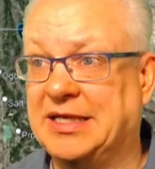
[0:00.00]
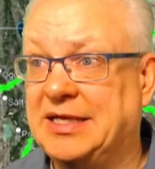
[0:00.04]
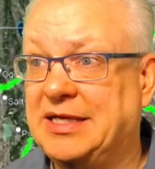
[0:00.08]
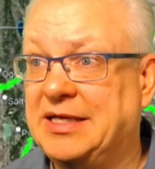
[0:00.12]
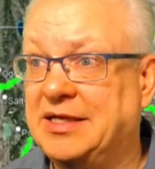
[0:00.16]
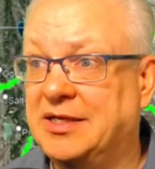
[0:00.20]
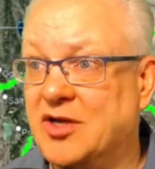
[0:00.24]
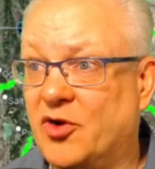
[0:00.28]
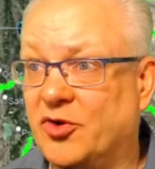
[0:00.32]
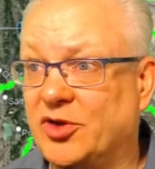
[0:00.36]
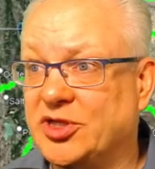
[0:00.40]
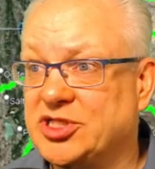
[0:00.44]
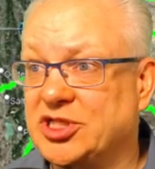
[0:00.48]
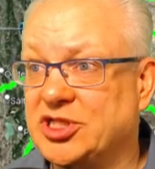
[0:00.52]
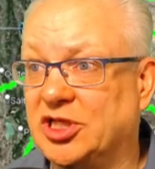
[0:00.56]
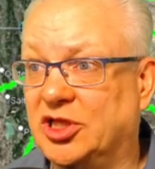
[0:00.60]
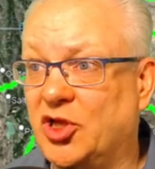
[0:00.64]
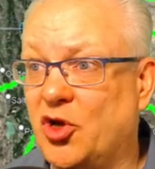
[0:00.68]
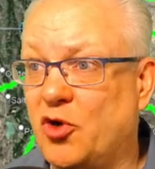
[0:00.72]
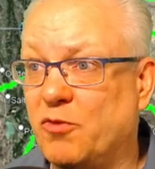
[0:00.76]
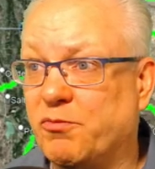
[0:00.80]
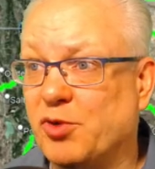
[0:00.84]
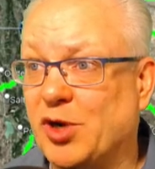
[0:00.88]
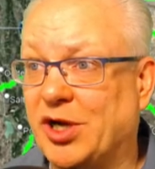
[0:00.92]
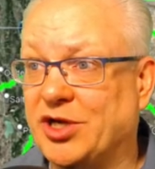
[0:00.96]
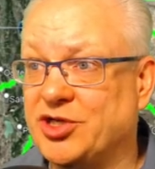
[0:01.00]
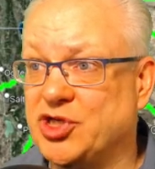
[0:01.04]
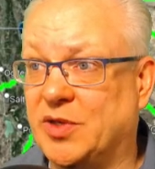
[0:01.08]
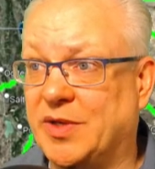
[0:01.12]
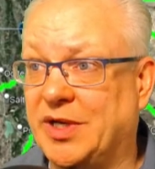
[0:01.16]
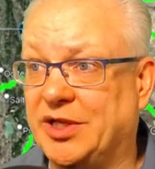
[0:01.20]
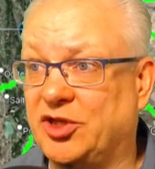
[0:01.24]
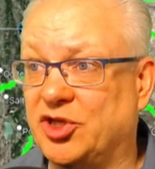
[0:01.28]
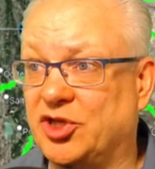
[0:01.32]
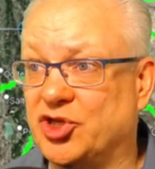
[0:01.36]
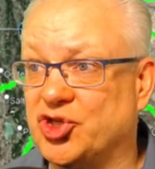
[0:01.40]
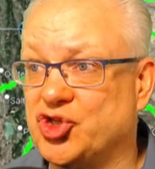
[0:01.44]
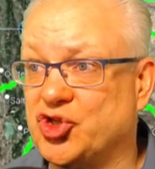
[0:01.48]
Notice the low pressure
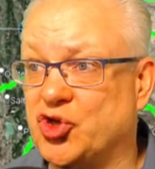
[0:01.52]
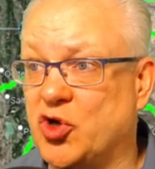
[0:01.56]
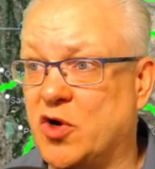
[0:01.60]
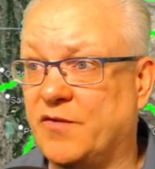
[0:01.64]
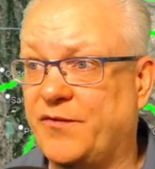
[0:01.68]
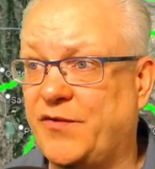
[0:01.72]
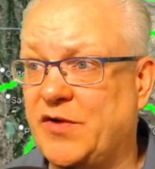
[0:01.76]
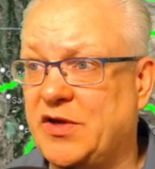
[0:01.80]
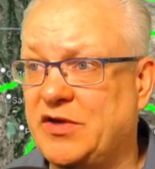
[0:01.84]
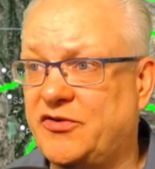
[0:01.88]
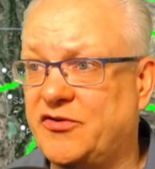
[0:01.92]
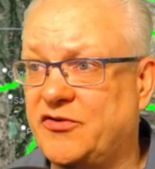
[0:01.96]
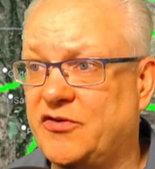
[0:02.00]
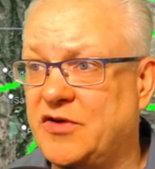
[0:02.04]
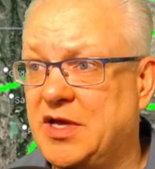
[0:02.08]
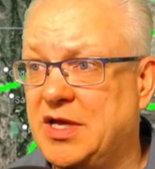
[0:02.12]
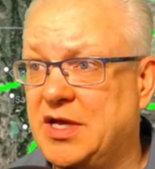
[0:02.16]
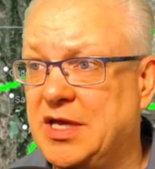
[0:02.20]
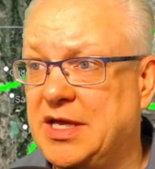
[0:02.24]
at the surface.